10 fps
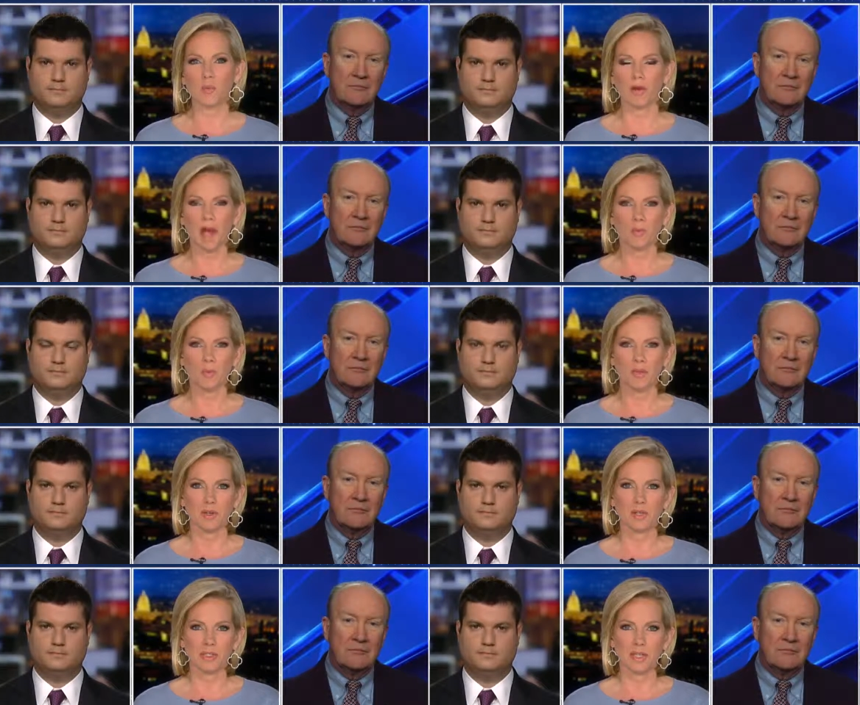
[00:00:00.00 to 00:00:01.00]
Speaker 1: what happened with the
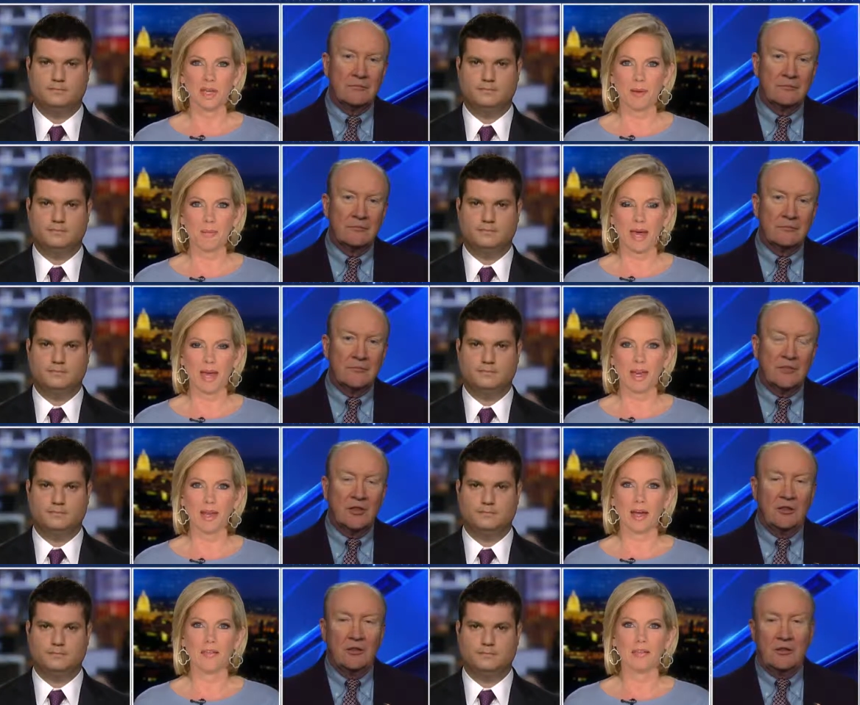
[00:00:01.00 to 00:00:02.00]
Clinton
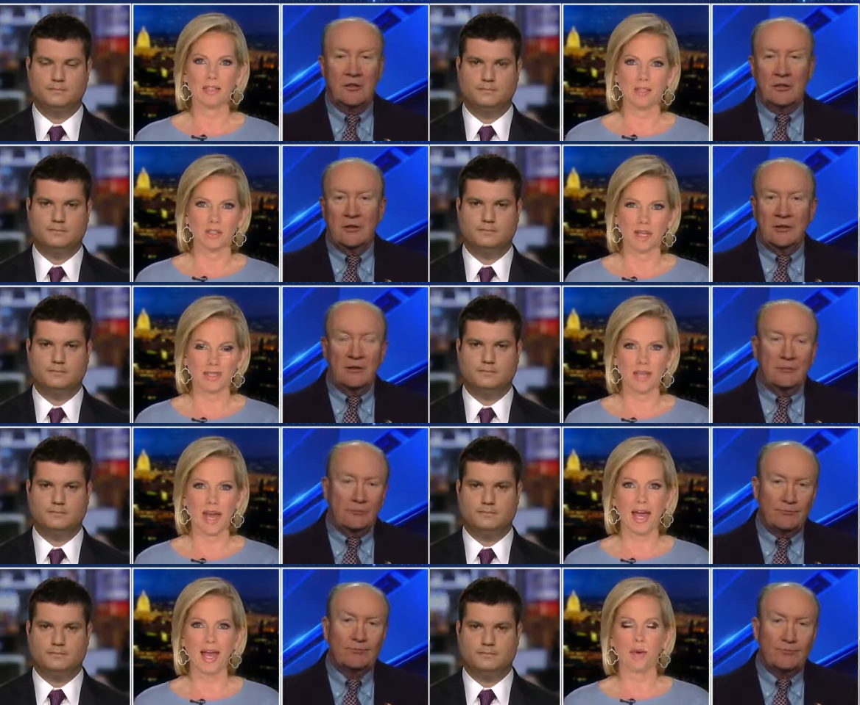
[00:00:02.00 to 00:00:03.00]
campaign and the Steele
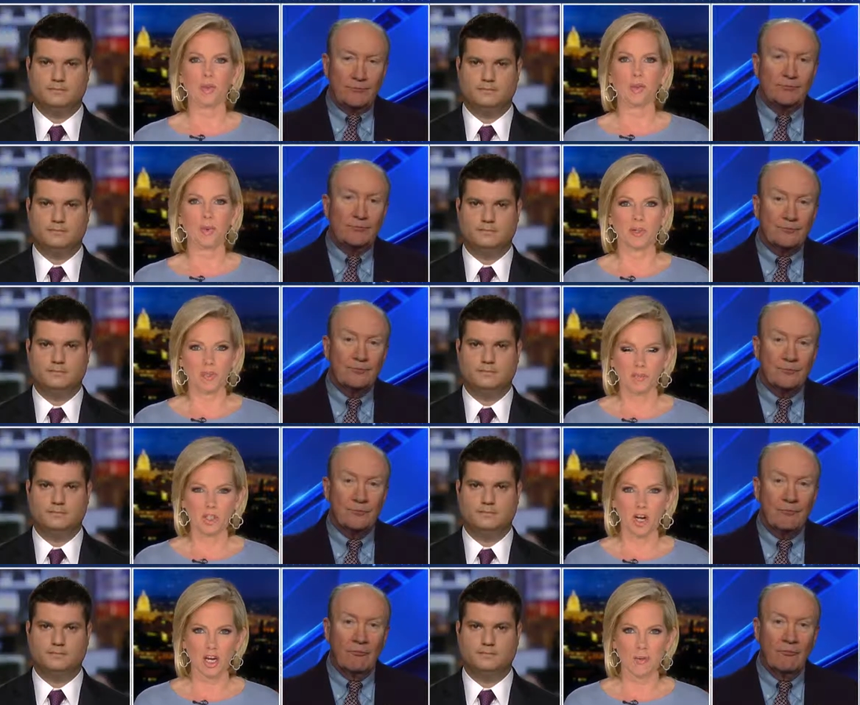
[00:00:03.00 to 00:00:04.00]
dossier and what the president was
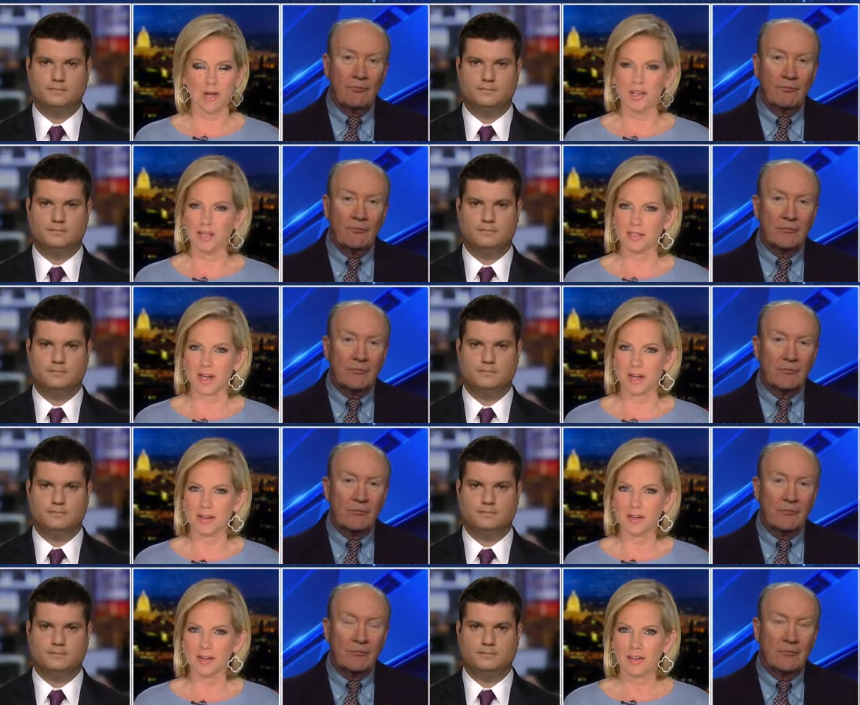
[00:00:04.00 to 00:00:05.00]
talking about last night?
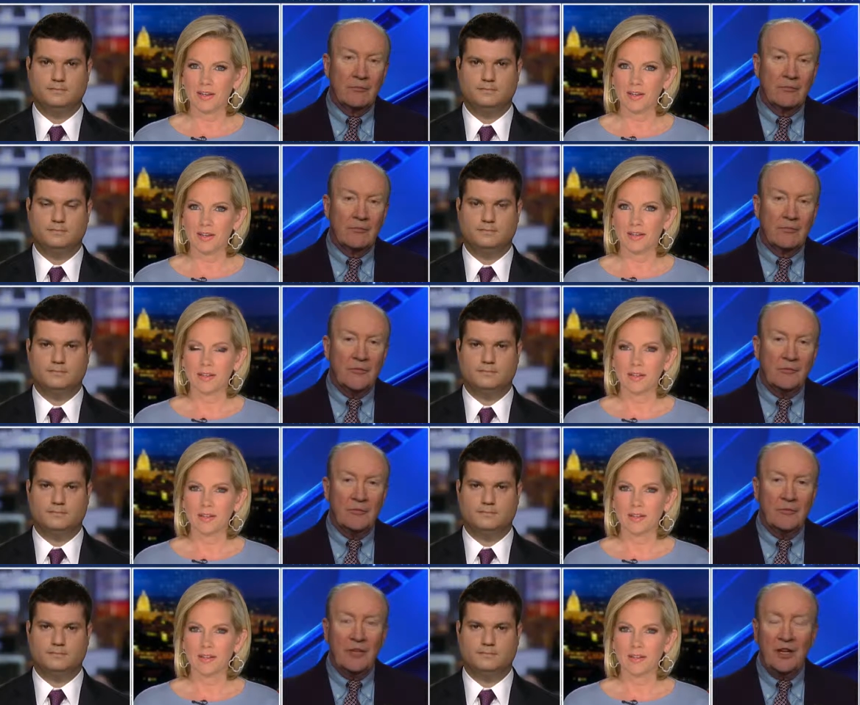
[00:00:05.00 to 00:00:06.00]

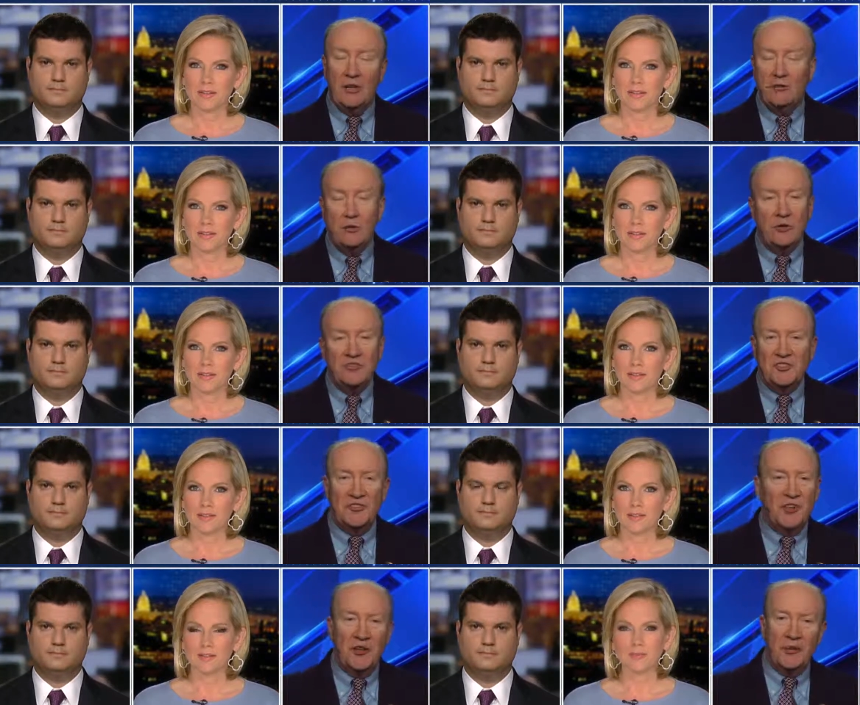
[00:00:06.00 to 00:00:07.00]
Speaker 2: Yeah, of course it's
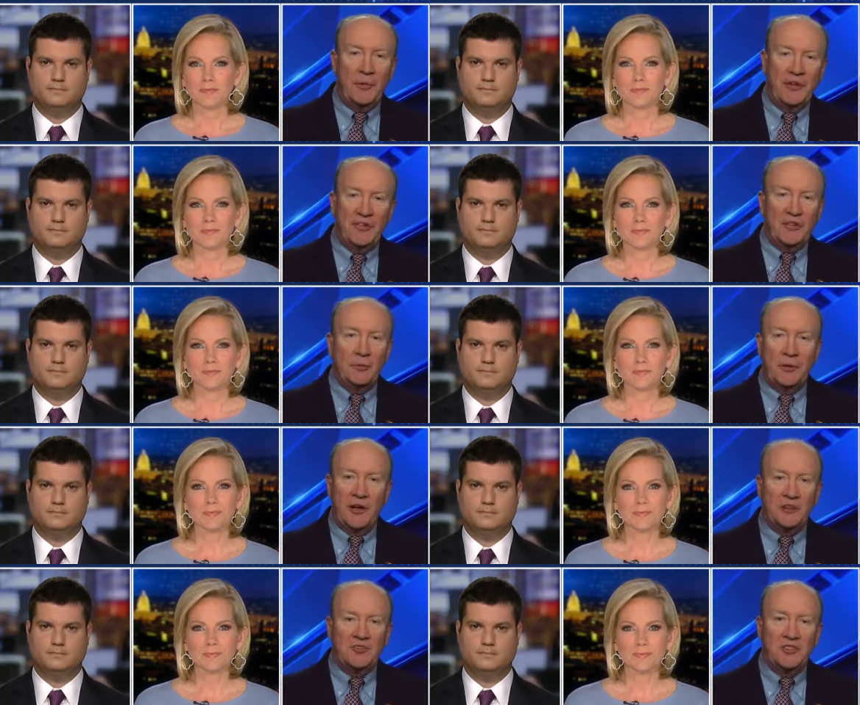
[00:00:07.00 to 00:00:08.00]
fair to make the
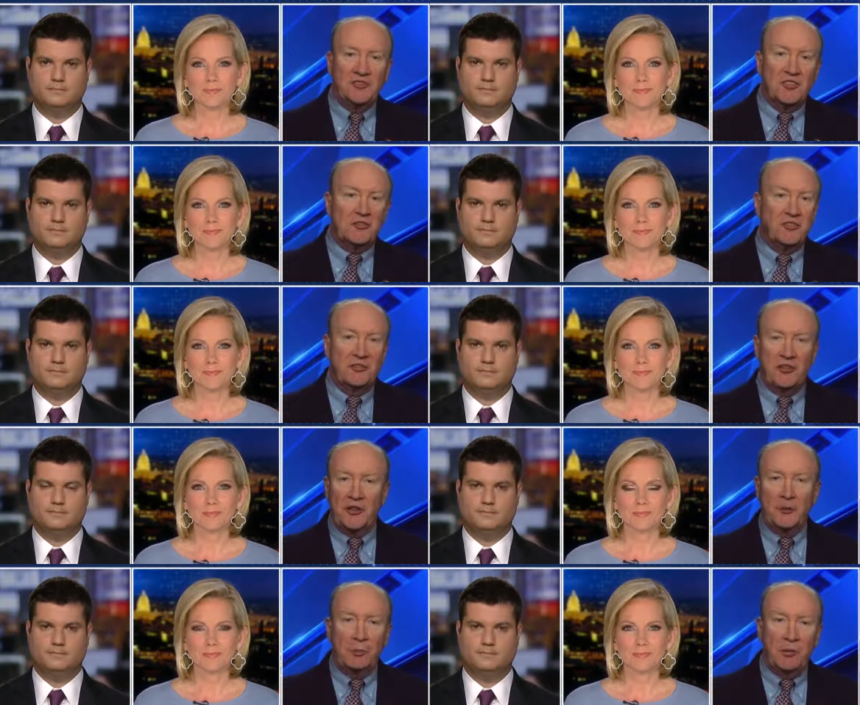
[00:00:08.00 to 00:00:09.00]
comparison. It's also
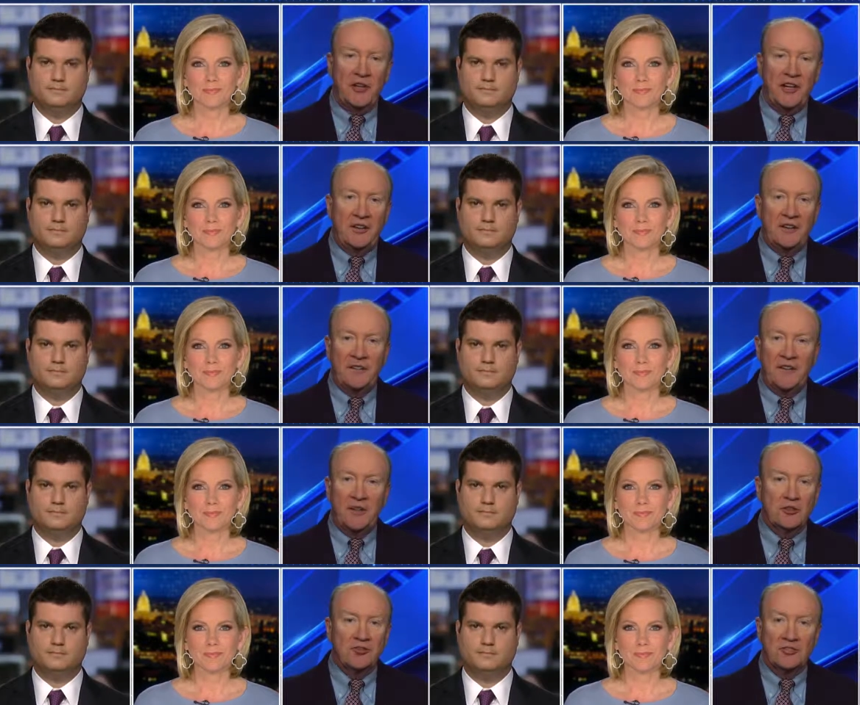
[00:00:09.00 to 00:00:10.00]
fair to point out that
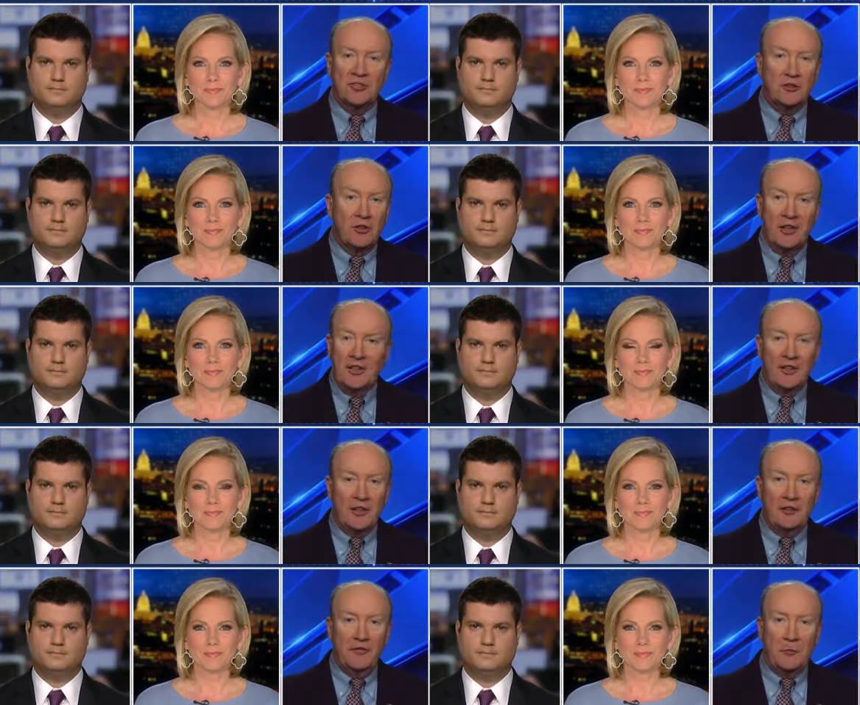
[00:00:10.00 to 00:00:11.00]
they also took
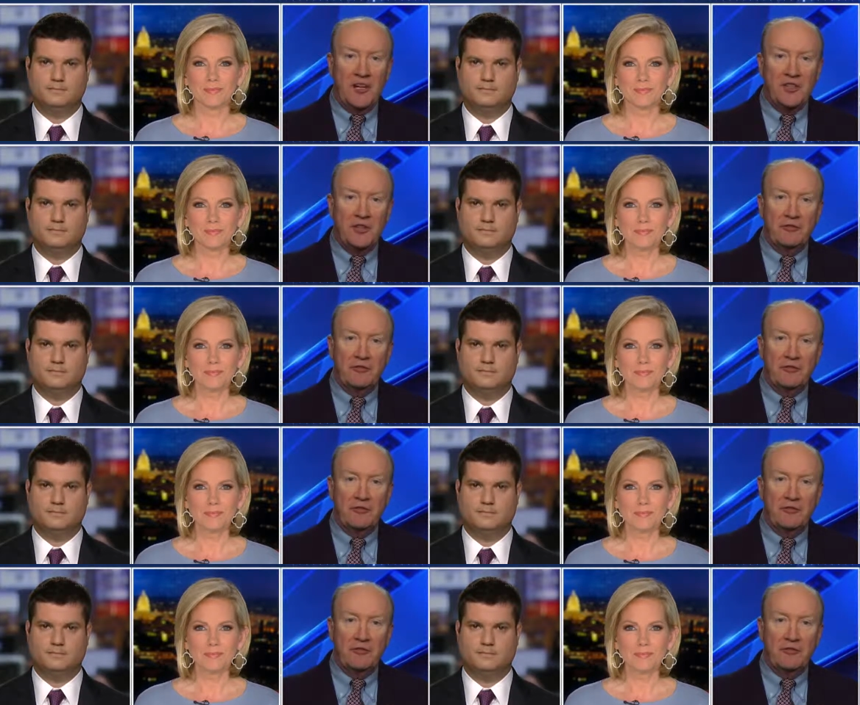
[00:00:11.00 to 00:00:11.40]
information